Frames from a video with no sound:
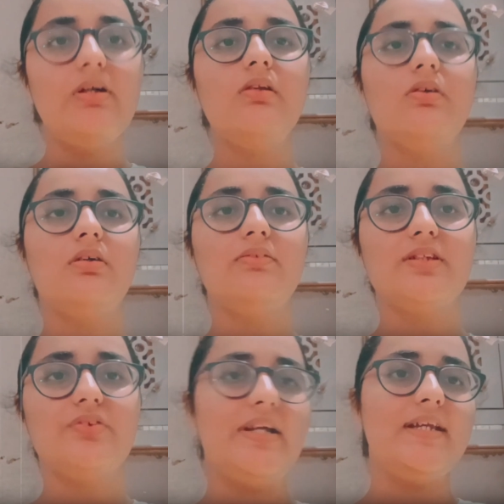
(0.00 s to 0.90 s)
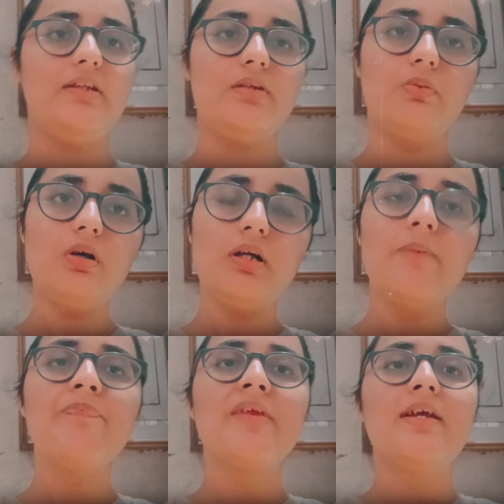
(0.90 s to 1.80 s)
along with reading the book,
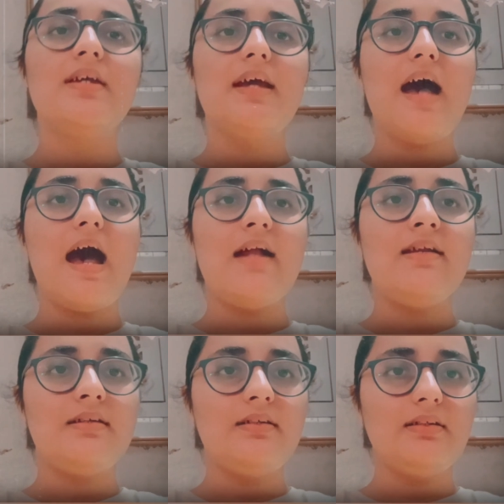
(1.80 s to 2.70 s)
and